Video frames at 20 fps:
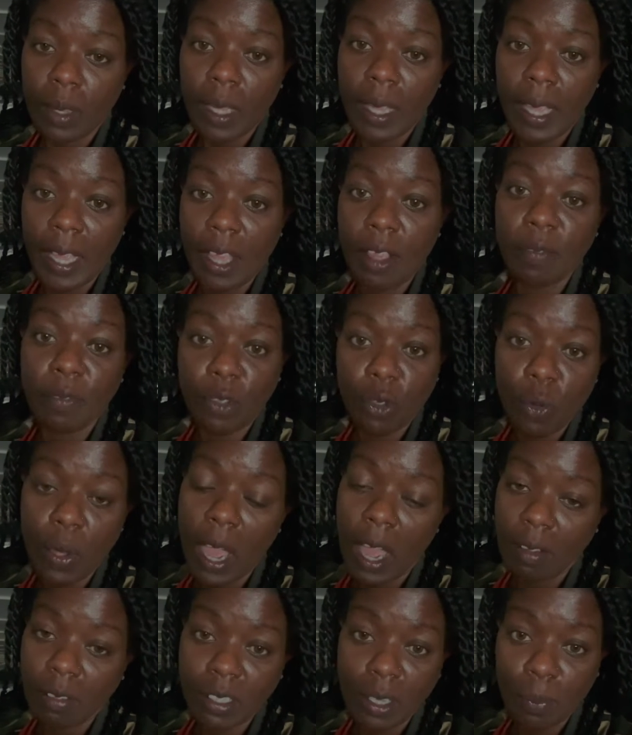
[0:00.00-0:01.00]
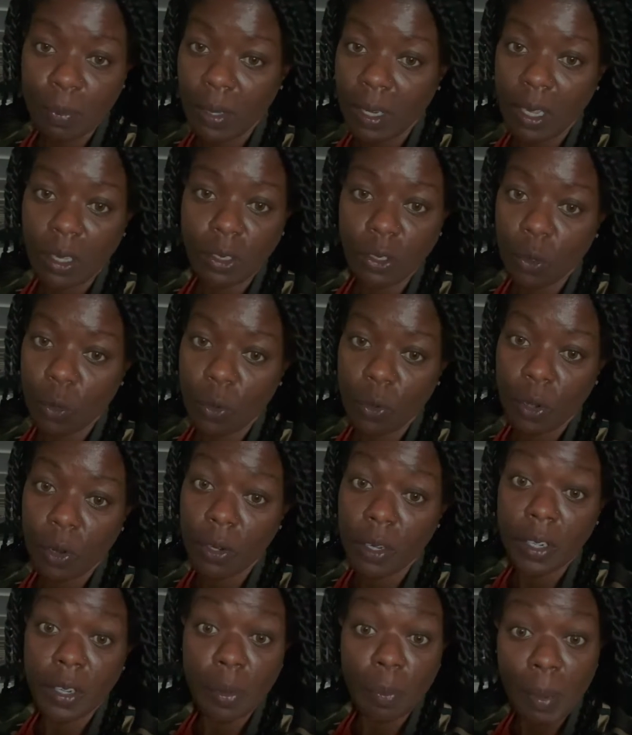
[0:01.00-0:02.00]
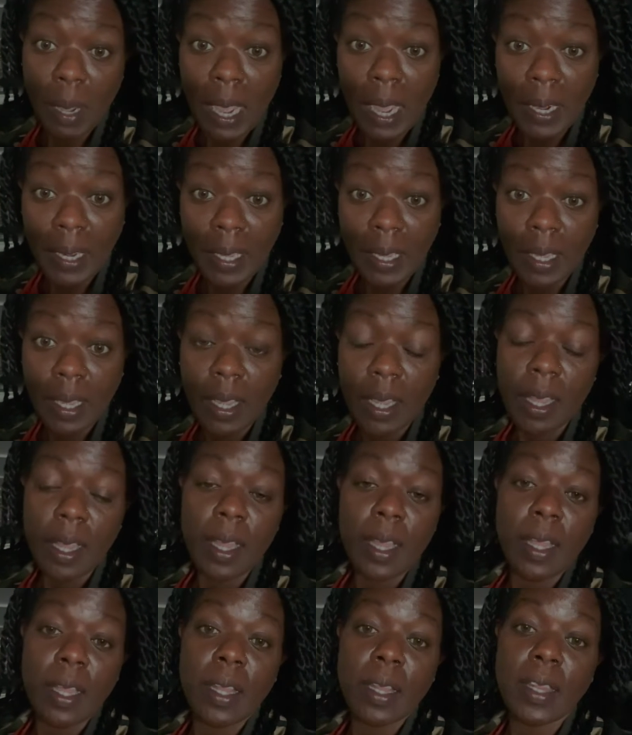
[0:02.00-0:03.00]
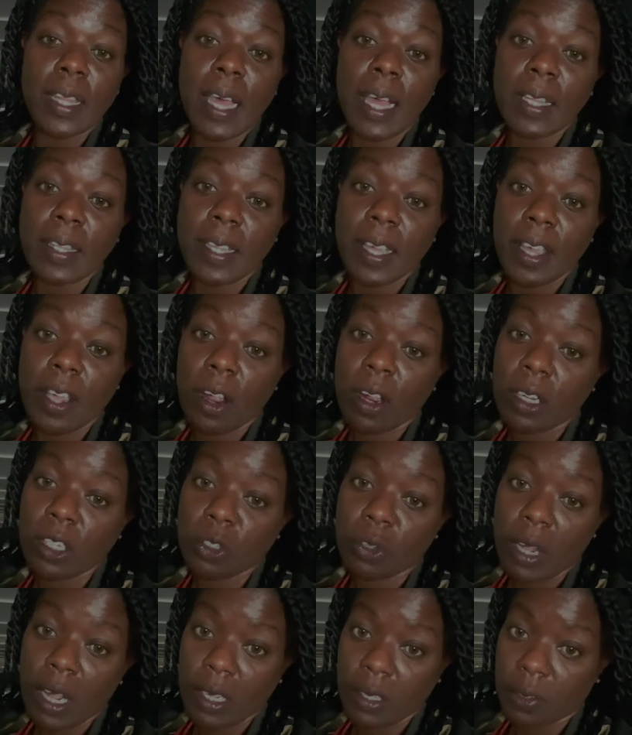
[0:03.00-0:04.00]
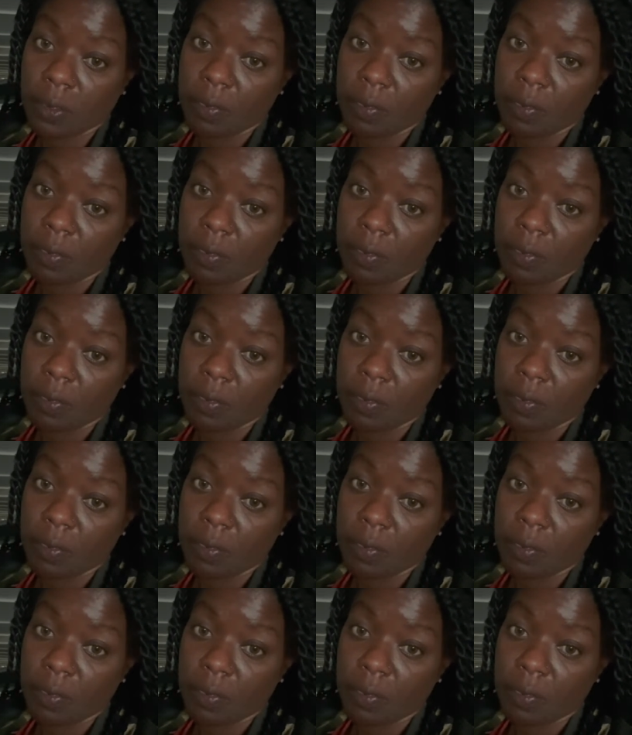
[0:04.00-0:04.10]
if you have something else going on in your body that they are trying to